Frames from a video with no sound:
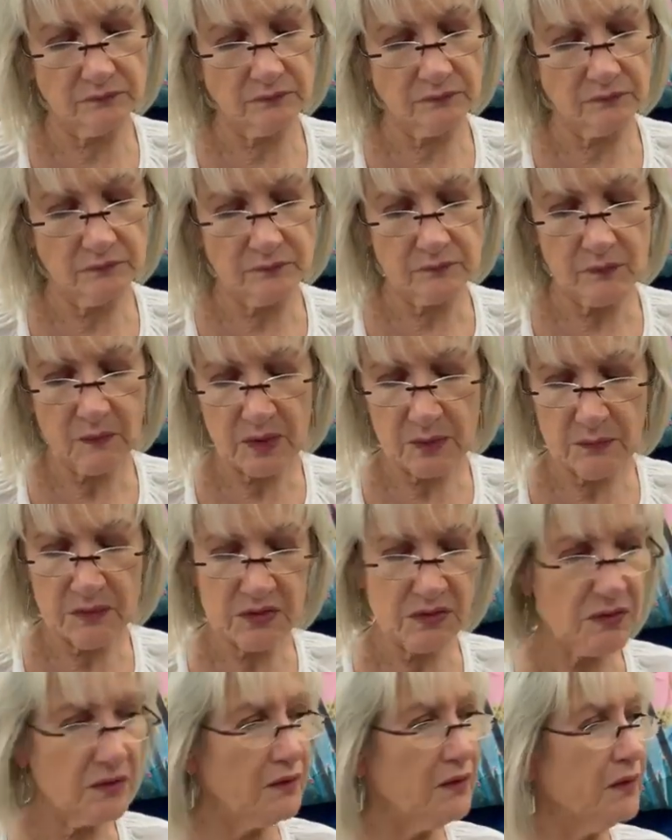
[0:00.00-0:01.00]
Let
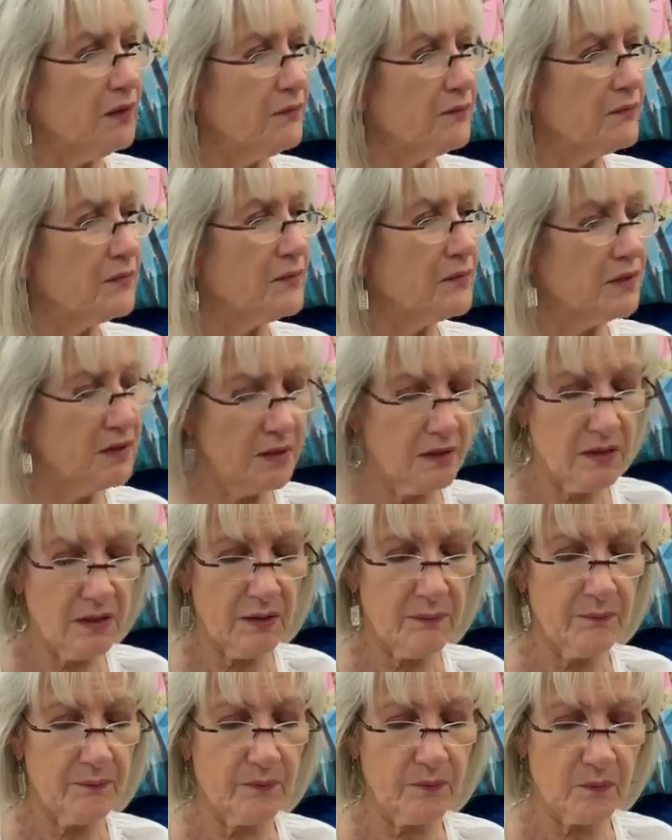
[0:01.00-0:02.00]
me show you.
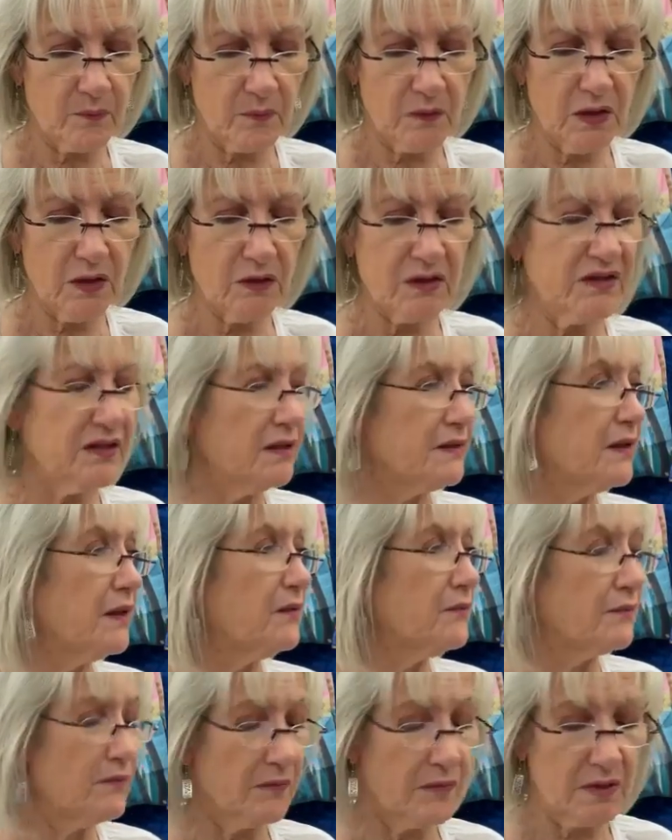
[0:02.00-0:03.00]
Yep, you can take
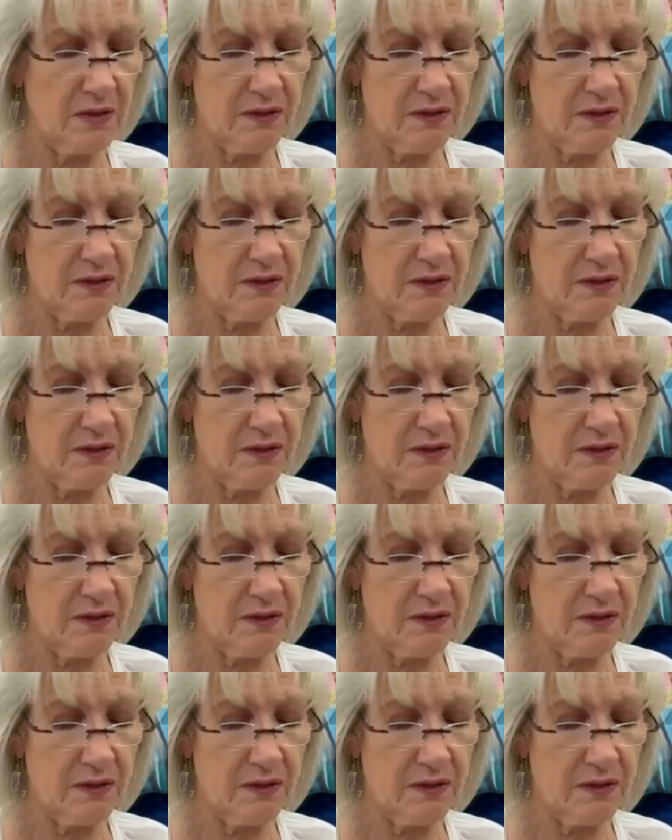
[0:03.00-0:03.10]
that.